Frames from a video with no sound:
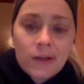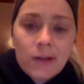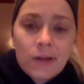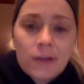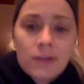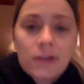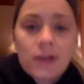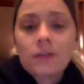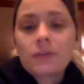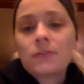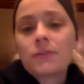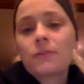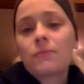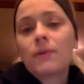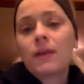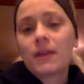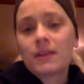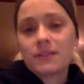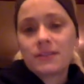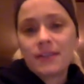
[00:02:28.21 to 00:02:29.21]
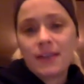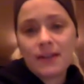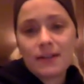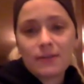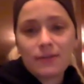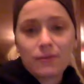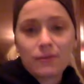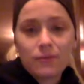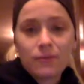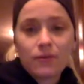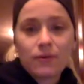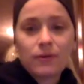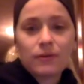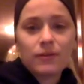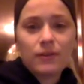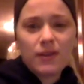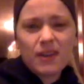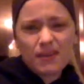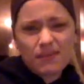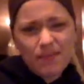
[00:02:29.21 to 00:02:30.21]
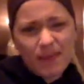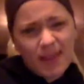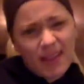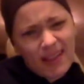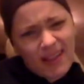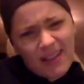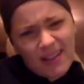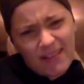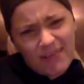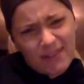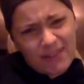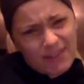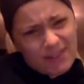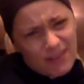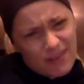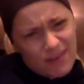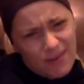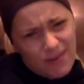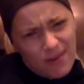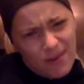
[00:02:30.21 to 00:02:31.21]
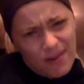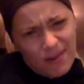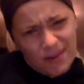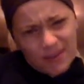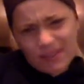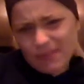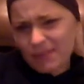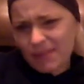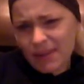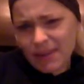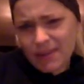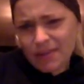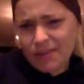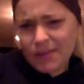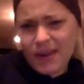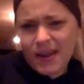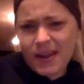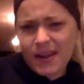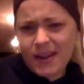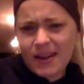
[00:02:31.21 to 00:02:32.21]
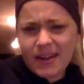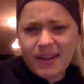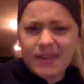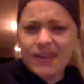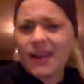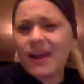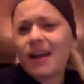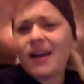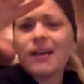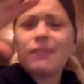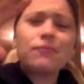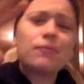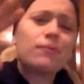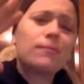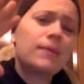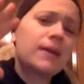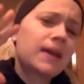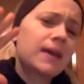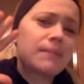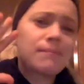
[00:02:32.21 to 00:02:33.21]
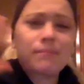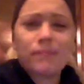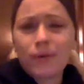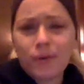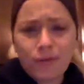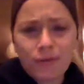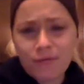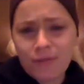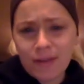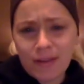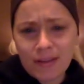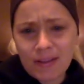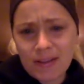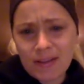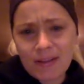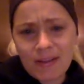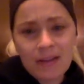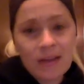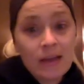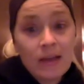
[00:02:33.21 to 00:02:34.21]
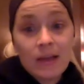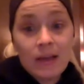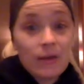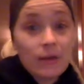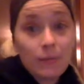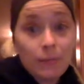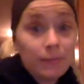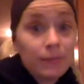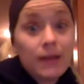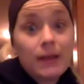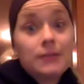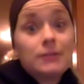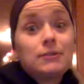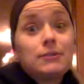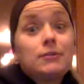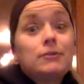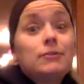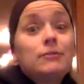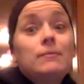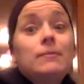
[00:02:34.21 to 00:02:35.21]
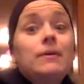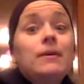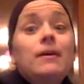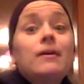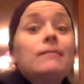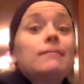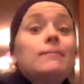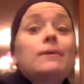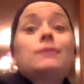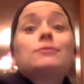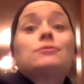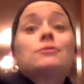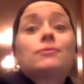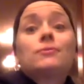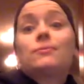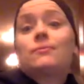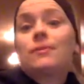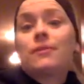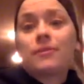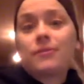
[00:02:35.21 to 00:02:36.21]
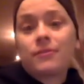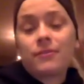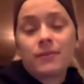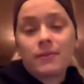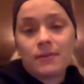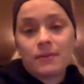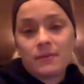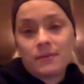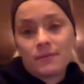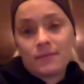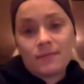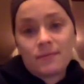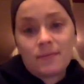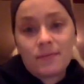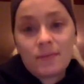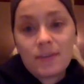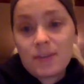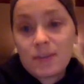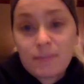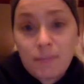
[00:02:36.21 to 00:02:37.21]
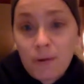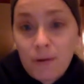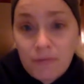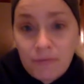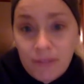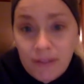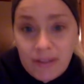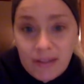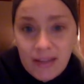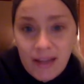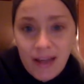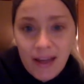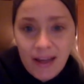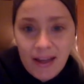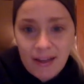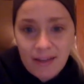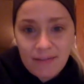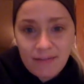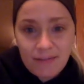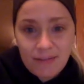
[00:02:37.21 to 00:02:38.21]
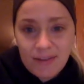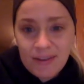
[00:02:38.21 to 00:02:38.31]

Not so that we can say to the world, "Look at my life, it's so awesome and great, and God will make it perfect, and He'll bless you beyond measure with this perfect life."